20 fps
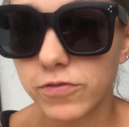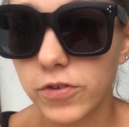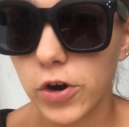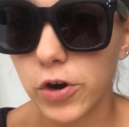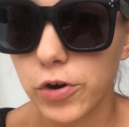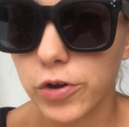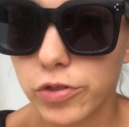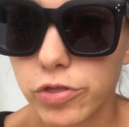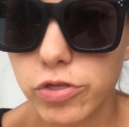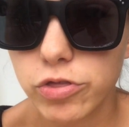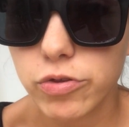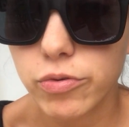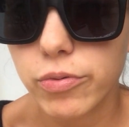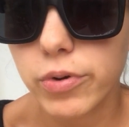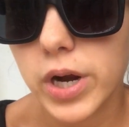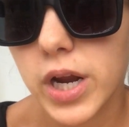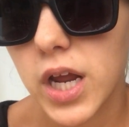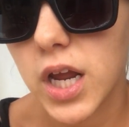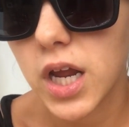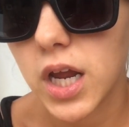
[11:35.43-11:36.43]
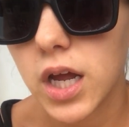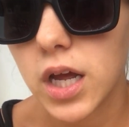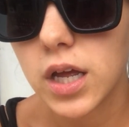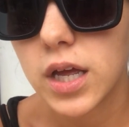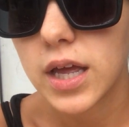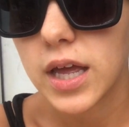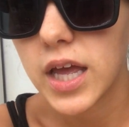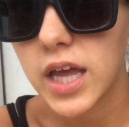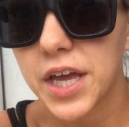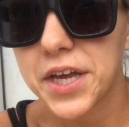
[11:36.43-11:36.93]
for
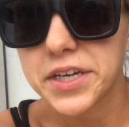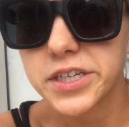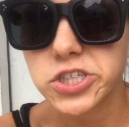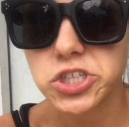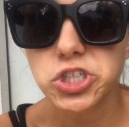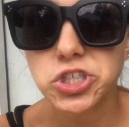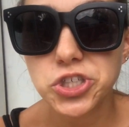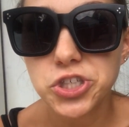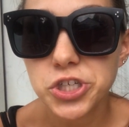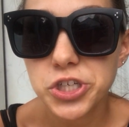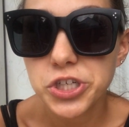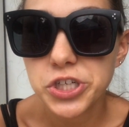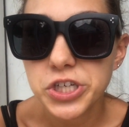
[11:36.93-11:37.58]
3-ish